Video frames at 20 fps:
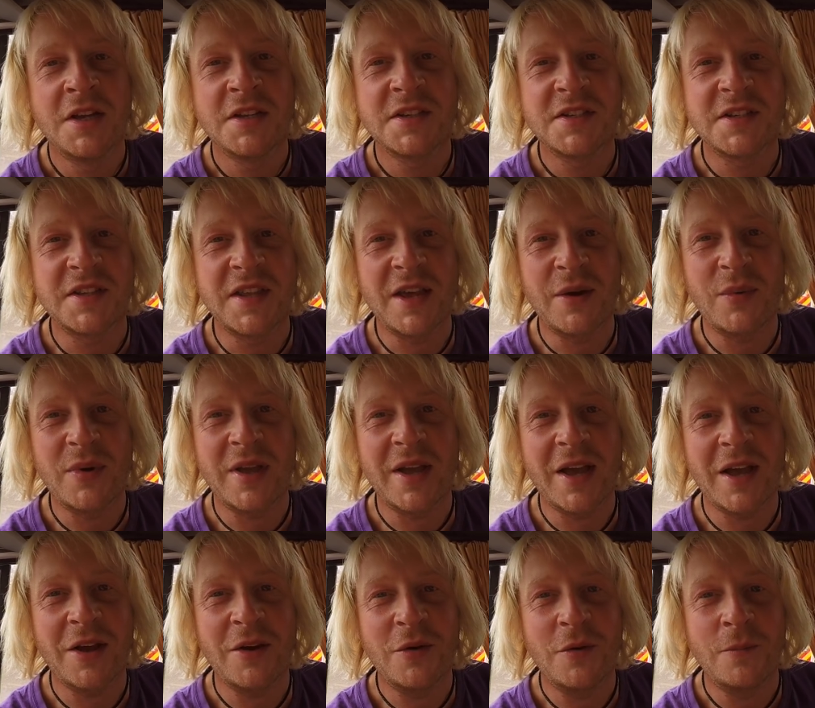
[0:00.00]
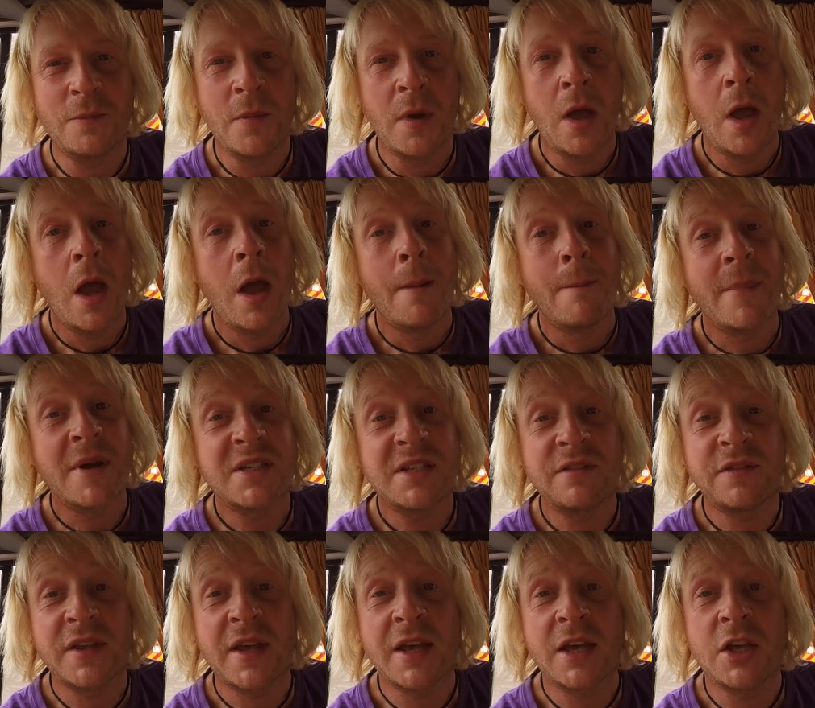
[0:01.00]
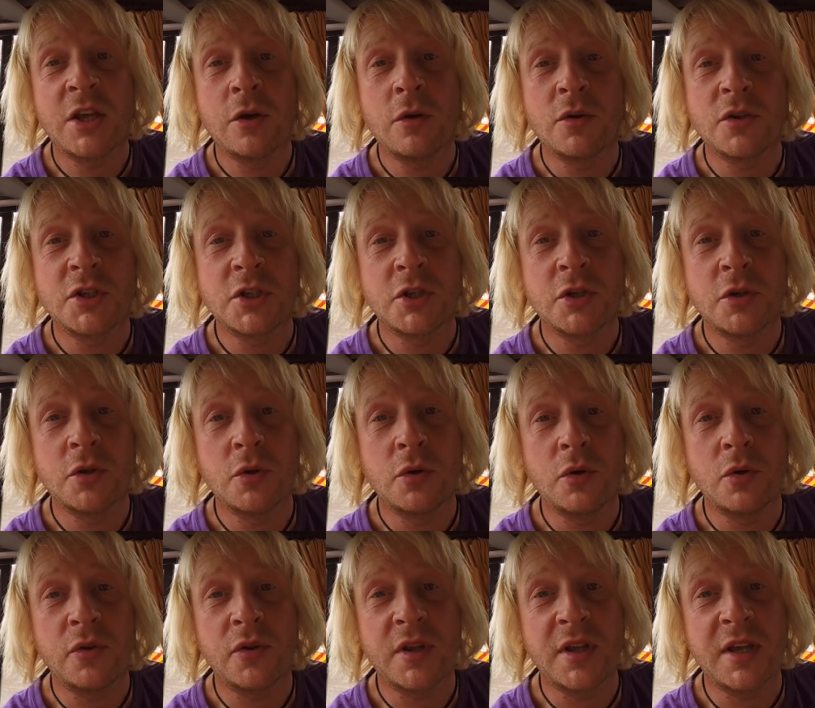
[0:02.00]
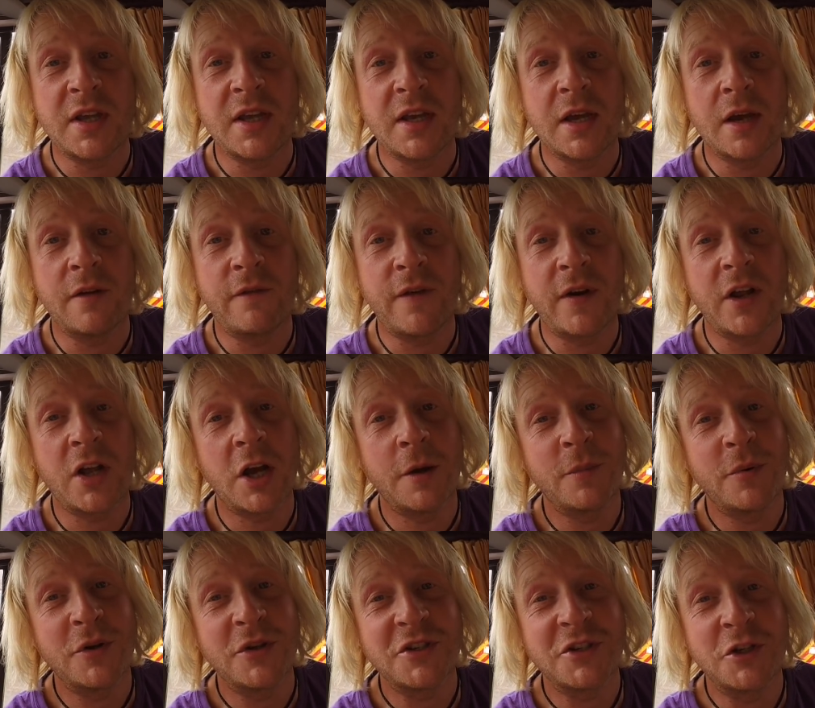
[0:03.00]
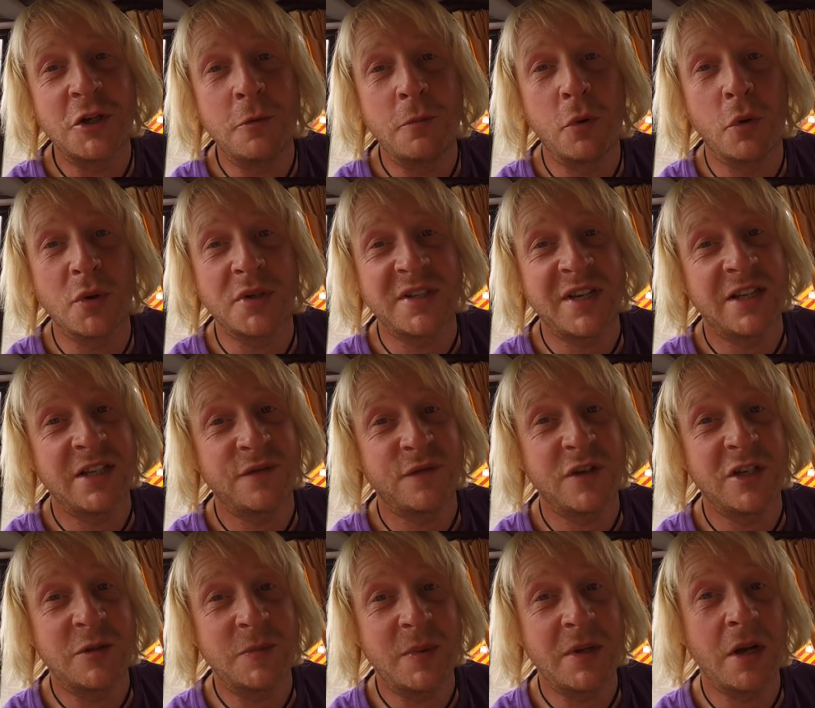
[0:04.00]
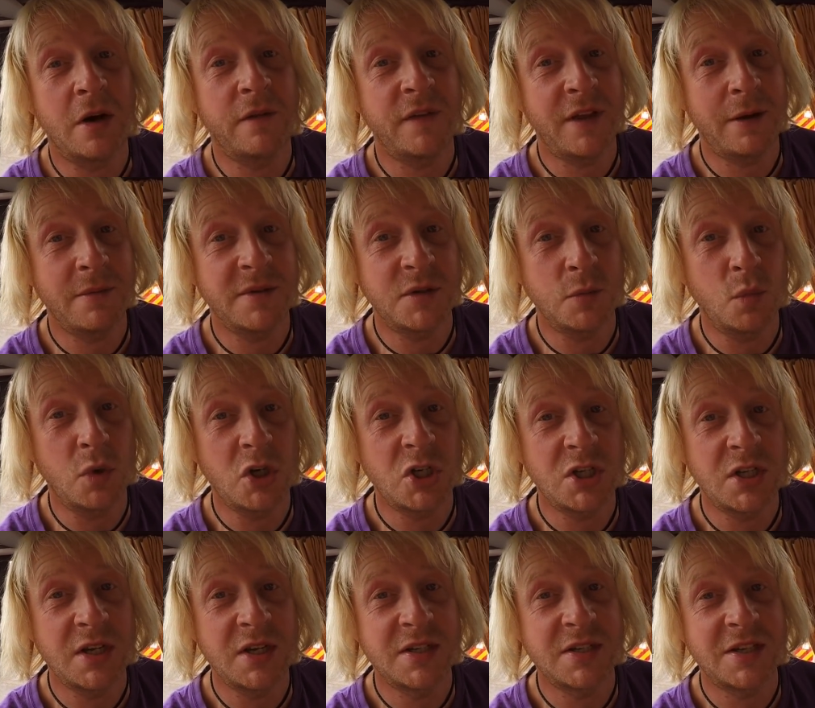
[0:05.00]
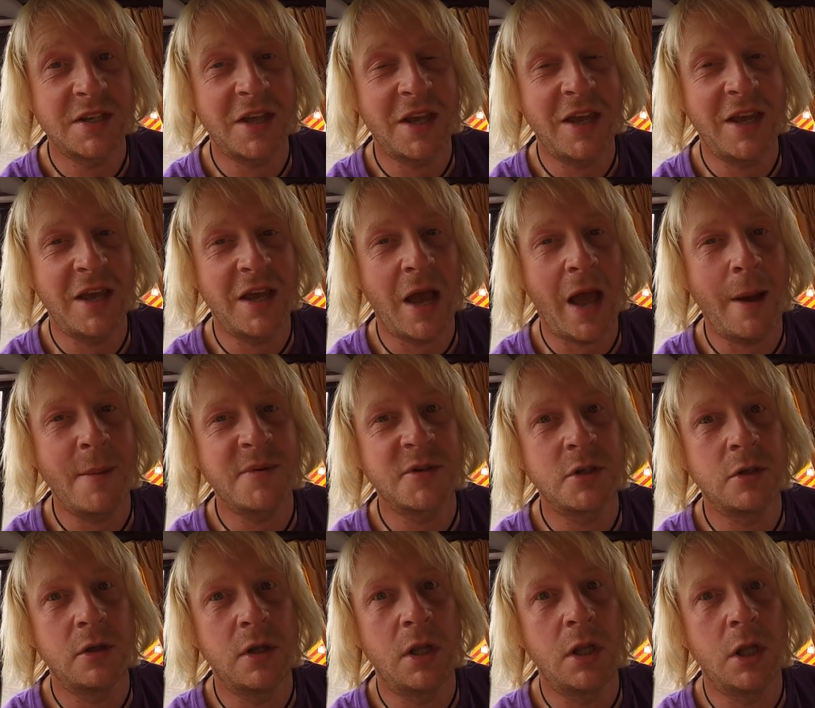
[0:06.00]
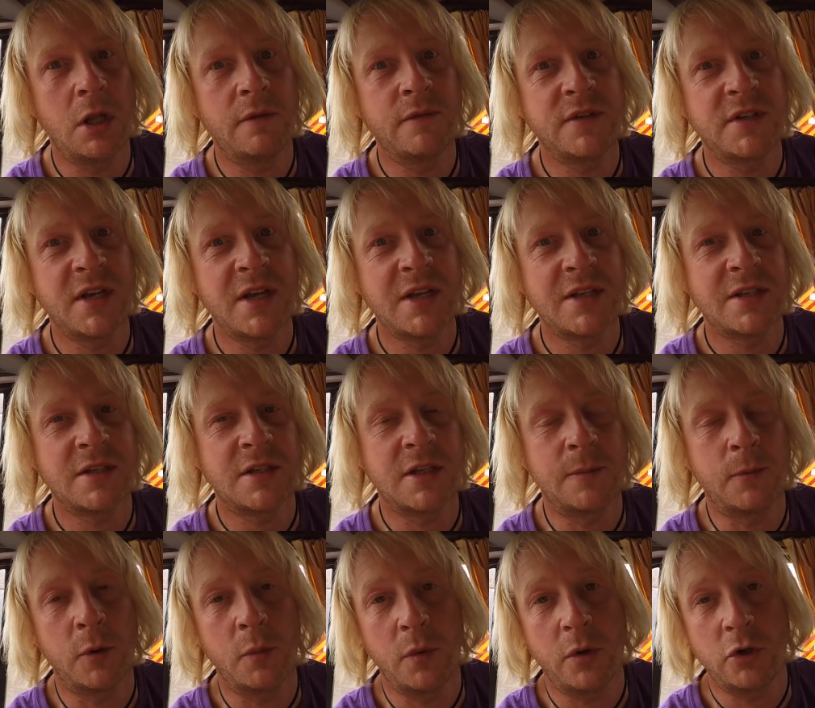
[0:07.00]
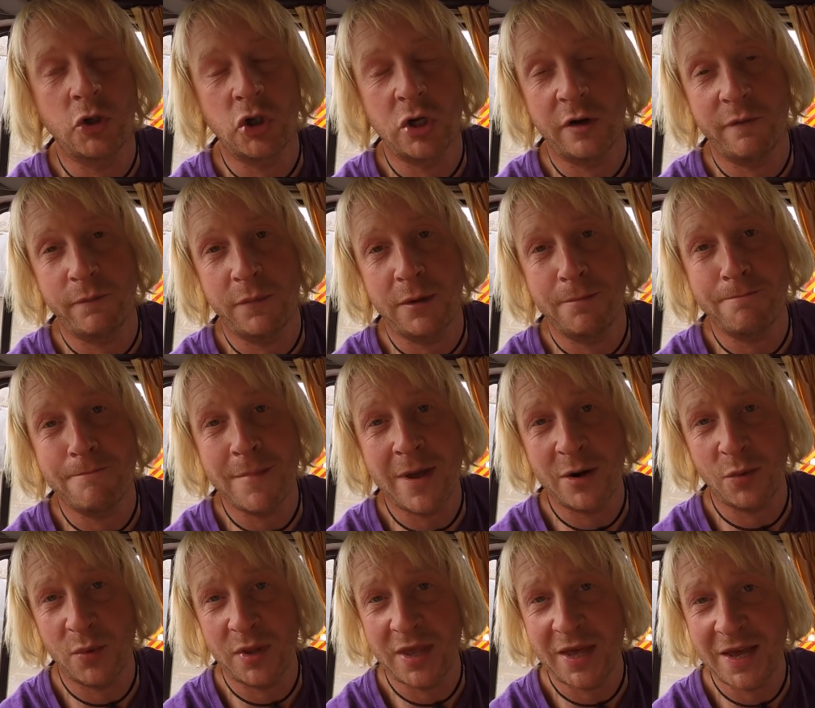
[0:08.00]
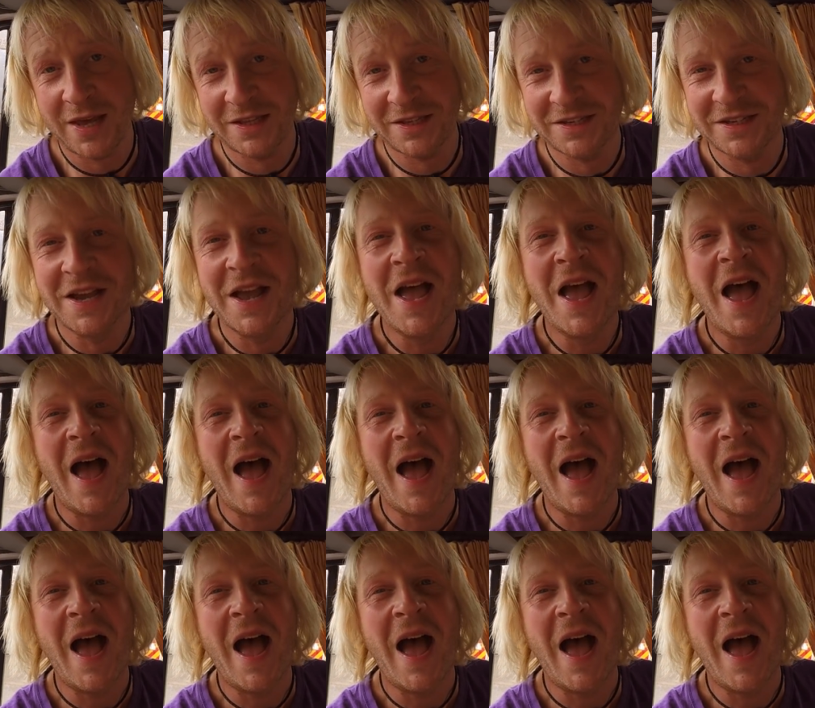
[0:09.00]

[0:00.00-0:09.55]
So there we go. Massive thank you to the very kind person who bought Ted's Frisbee off the Amazon wishlist. He absolutely loves it. To the point where he's driving me mad with it.